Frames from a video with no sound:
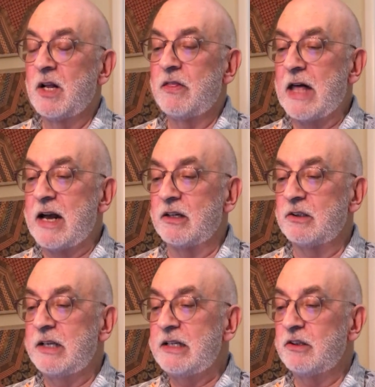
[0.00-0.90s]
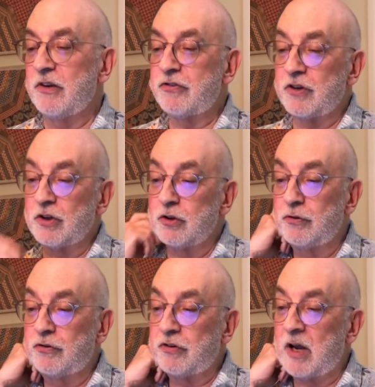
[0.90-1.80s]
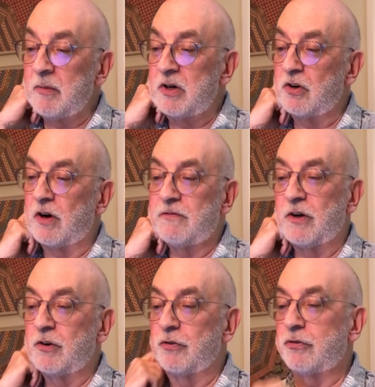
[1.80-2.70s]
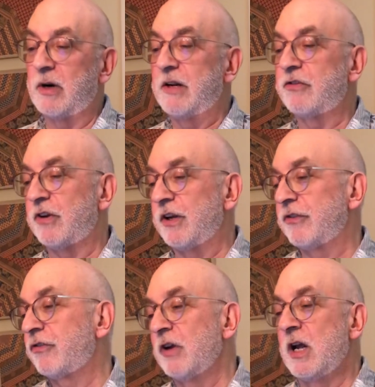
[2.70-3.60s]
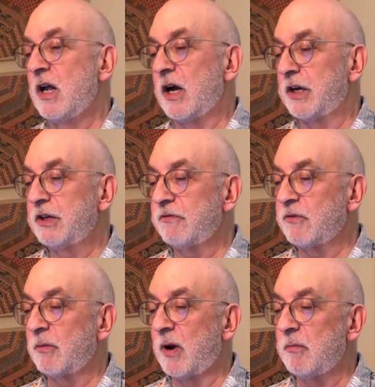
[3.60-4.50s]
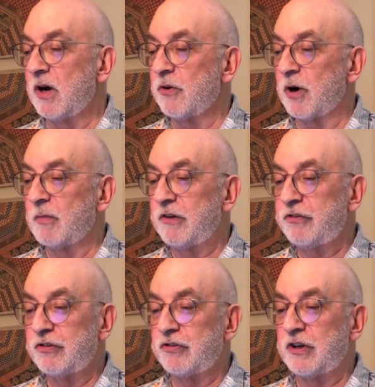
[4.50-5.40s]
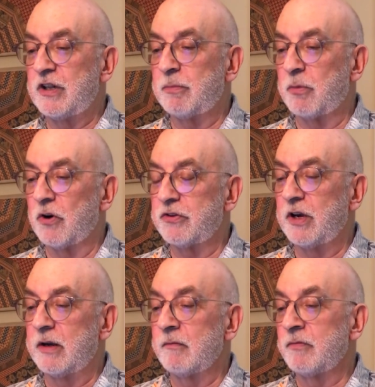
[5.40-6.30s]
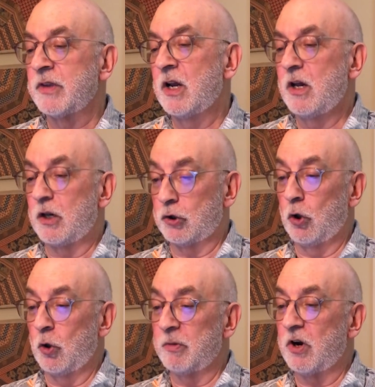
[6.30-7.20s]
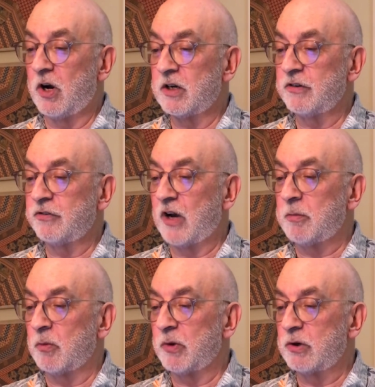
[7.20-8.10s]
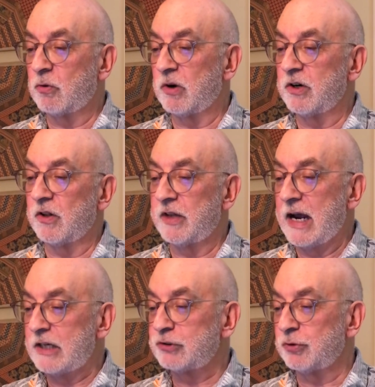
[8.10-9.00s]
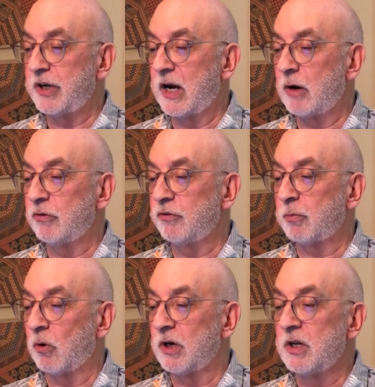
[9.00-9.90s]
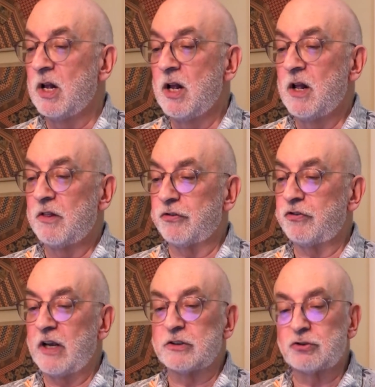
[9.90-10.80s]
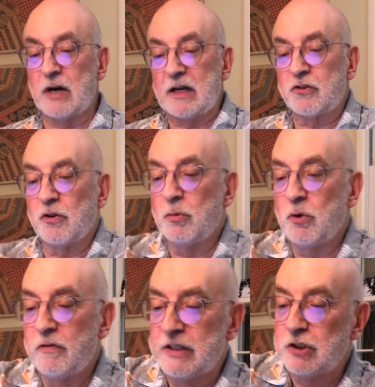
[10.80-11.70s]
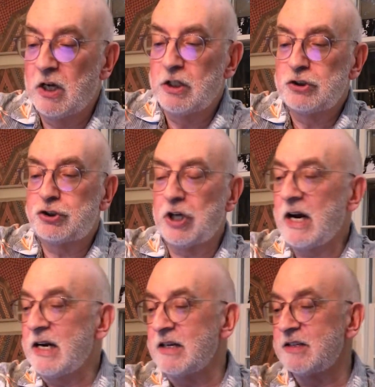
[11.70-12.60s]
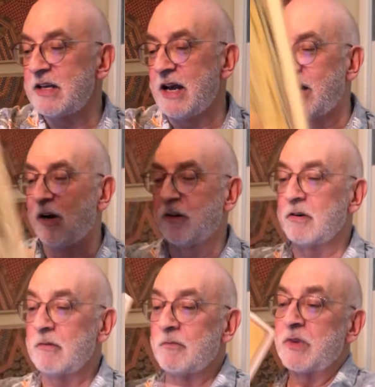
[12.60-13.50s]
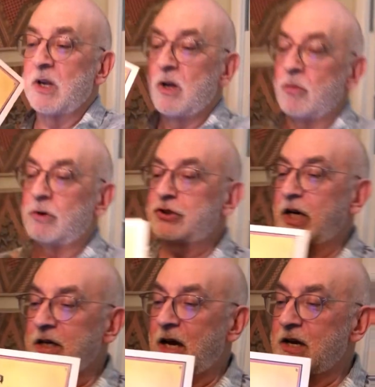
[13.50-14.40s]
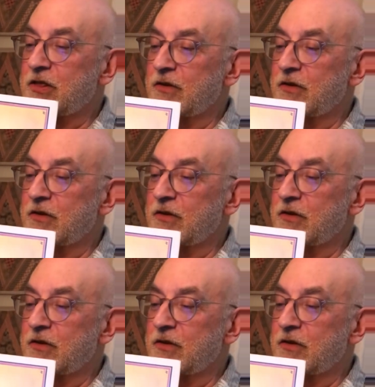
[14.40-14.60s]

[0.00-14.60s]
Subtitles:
That elite list includes Simon and Garfunkel's greatest hits, a gift from my mother on my 16th birthday, a Coleman Hawkins album recorded on the actual day I was born, the soundtrack to the movie Chinatown, which I got at the